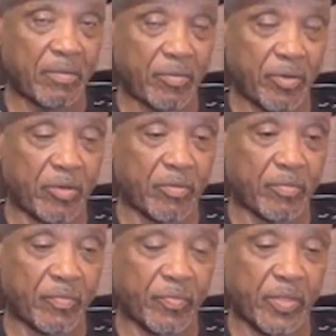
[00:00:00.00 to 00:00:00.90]
You know,
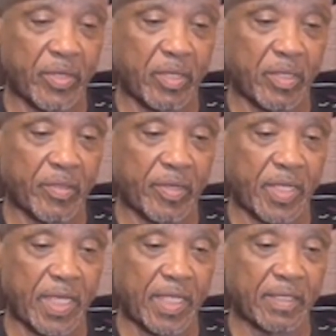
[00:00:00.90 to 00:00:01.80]
and other than
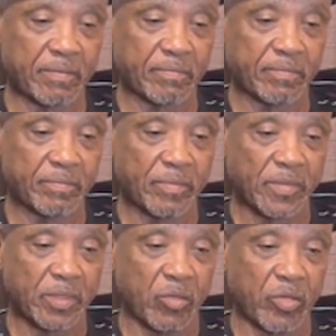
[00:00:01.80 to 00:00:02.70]
that,
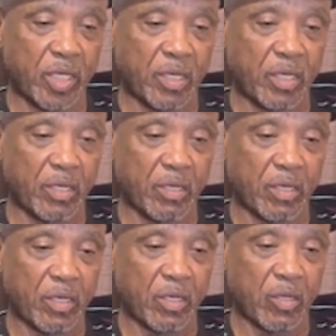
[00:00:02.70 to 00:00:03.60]
okay,
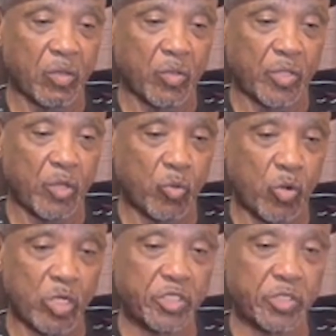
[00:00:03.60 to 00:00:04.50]
then
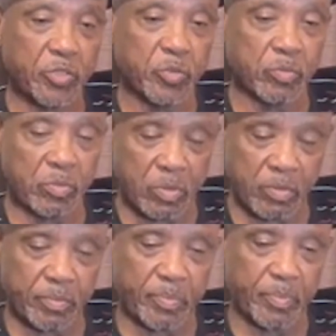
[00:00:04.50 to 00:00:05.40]
once you
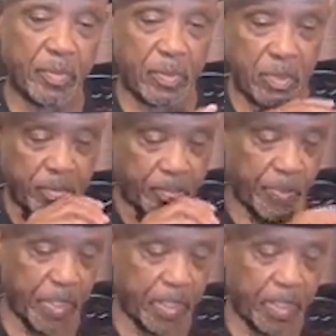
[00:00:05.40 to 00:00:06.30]

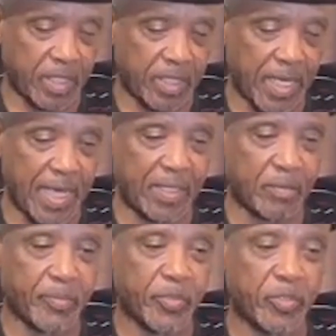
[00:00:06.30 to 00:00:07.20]
pick the cotton
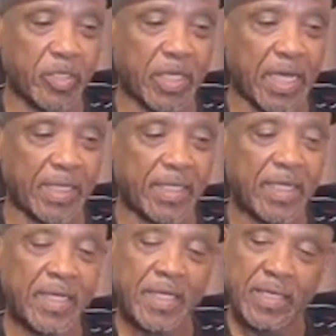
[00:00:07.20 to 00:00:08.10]
and pull the cotton,
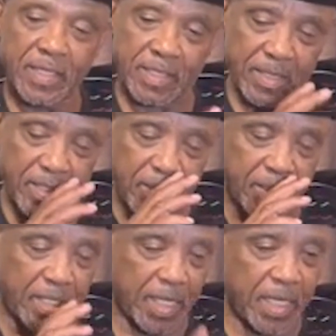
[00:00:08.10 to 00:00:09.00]

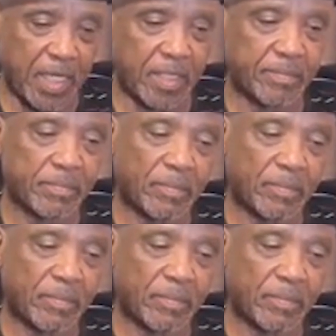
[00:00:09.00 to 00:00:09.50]
then